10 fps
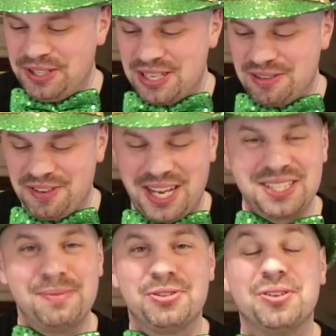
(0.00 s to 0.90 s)
since I've
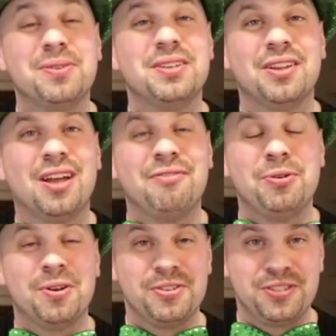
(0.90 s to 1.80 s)
asked, I'm sure a lot of
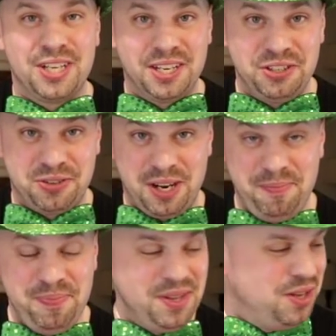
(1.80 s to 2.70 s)
you are on your second
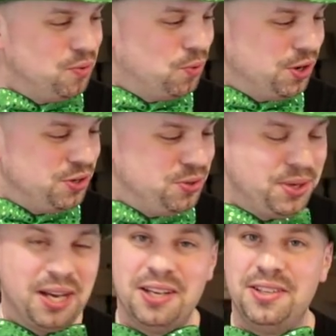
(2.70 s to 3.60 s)
dram. What are you
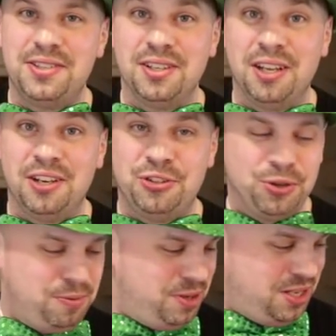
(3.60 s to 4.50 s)
guys going to
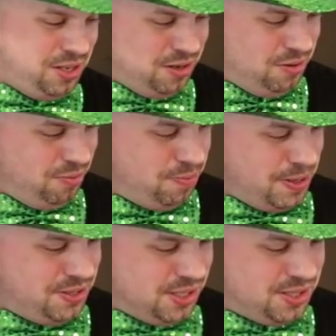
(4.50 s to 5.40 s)
join me here with
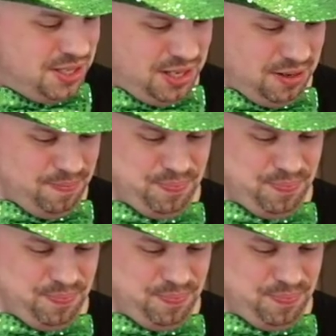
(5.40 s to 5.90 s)
my 16?